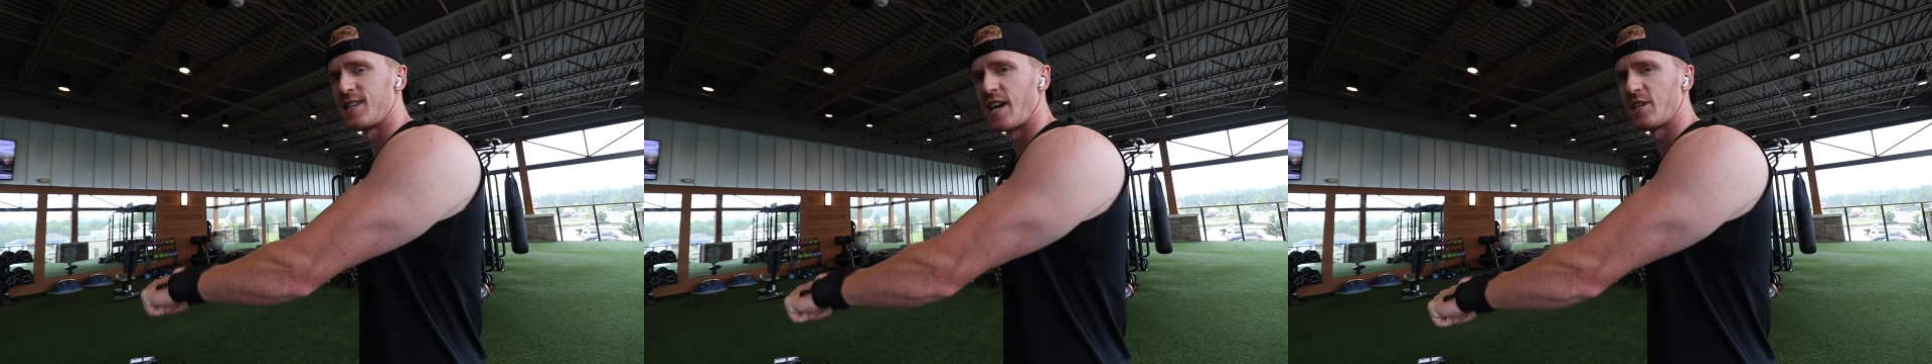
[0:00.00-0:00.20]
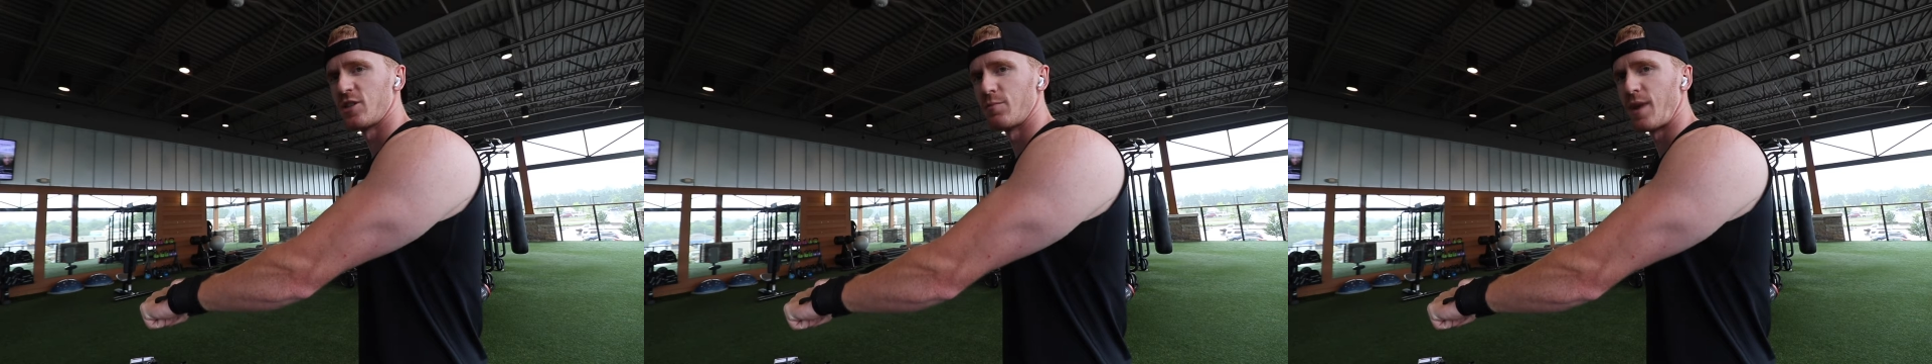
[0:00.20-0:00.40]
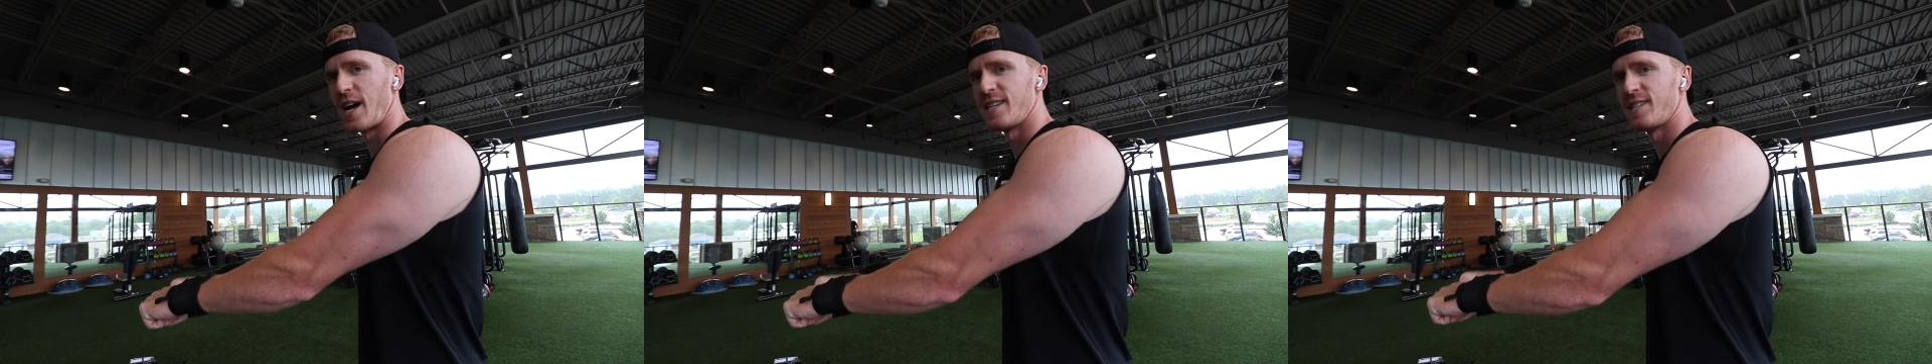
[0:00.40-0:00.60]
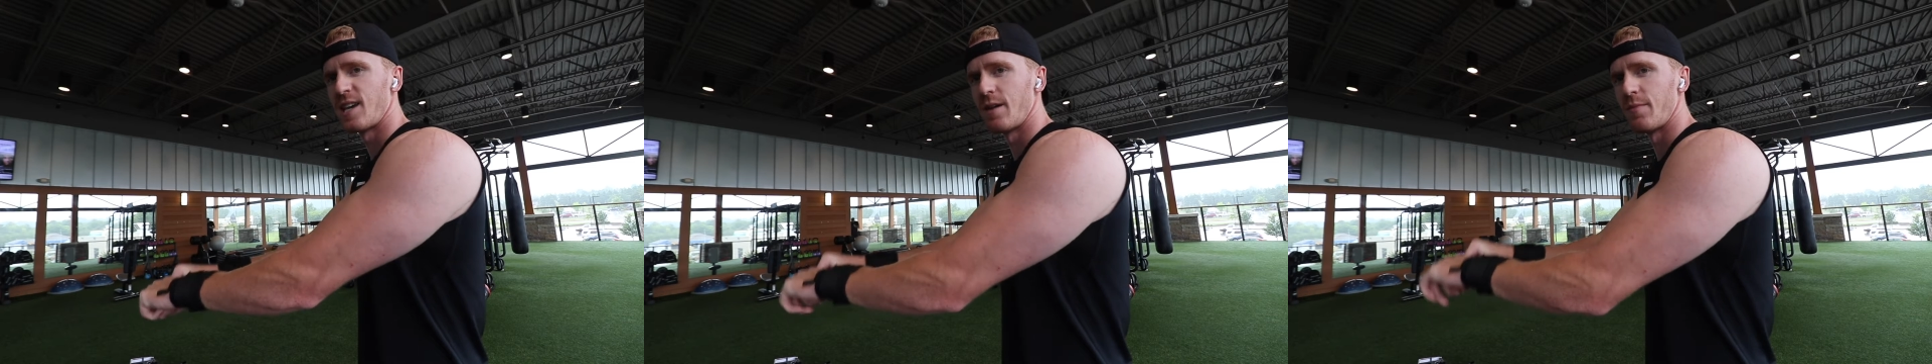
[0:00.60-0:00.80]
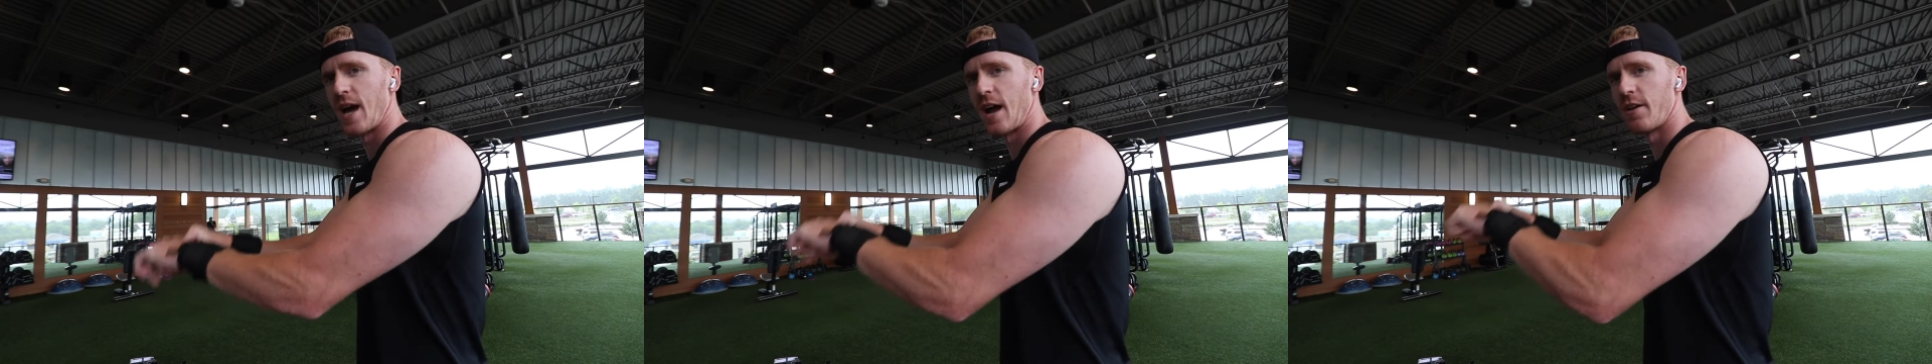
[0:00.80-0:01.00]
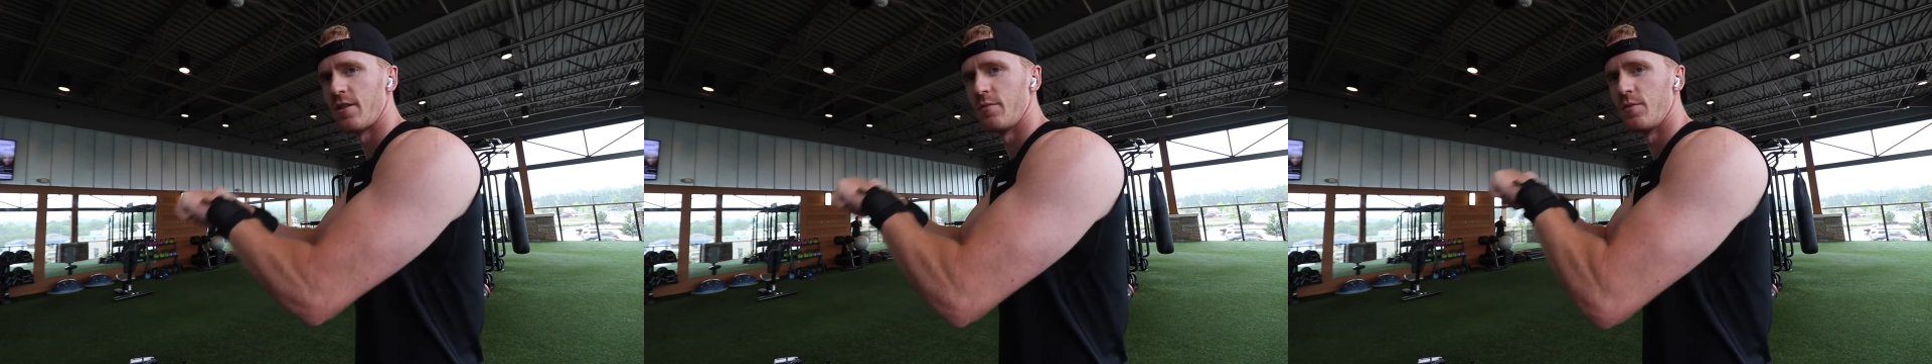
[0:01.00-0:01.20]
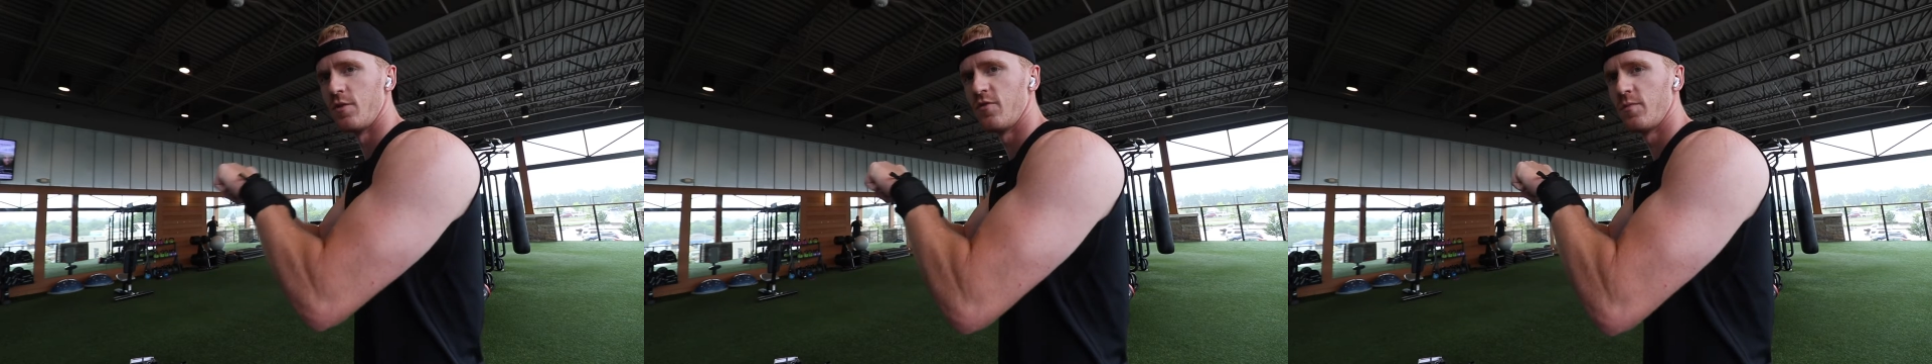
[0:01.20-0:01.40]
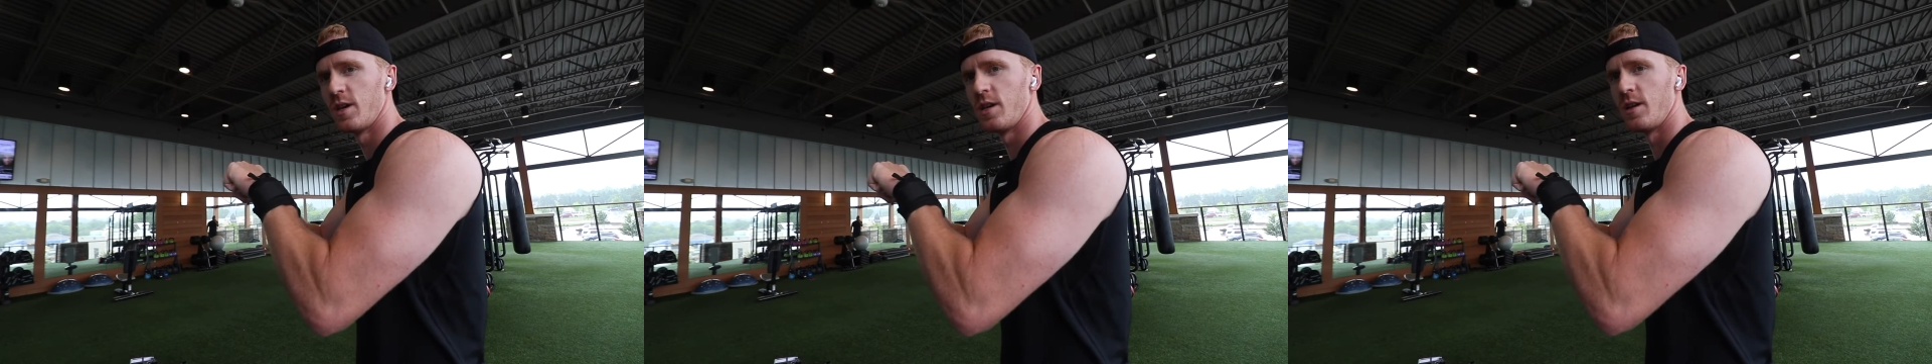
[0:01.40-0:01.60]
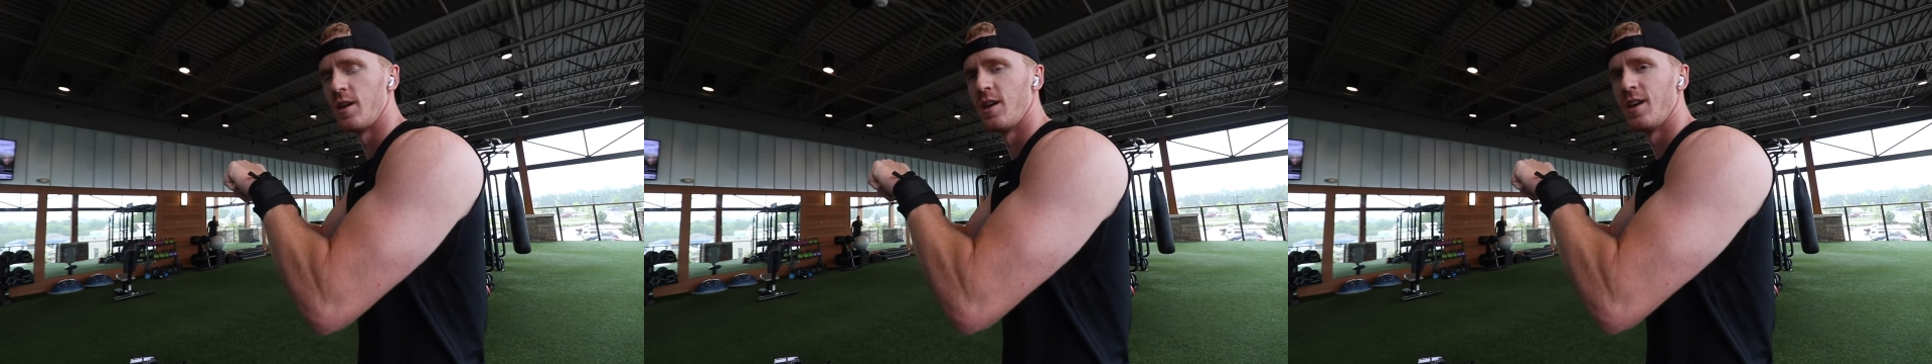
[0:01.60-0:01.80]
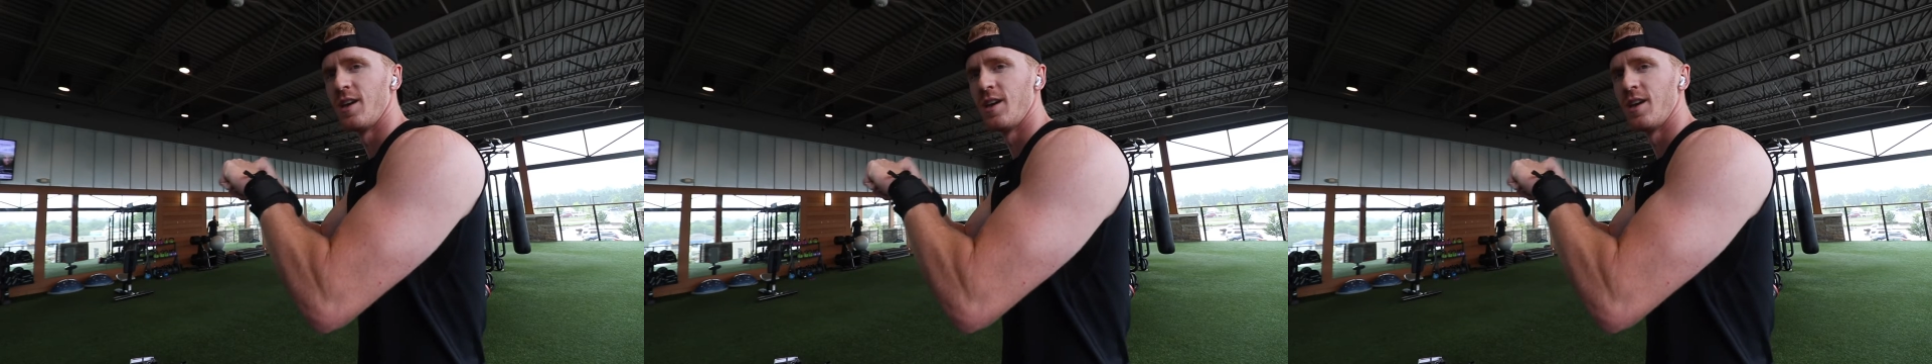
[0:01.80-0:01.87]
takes your bicep out of the movement,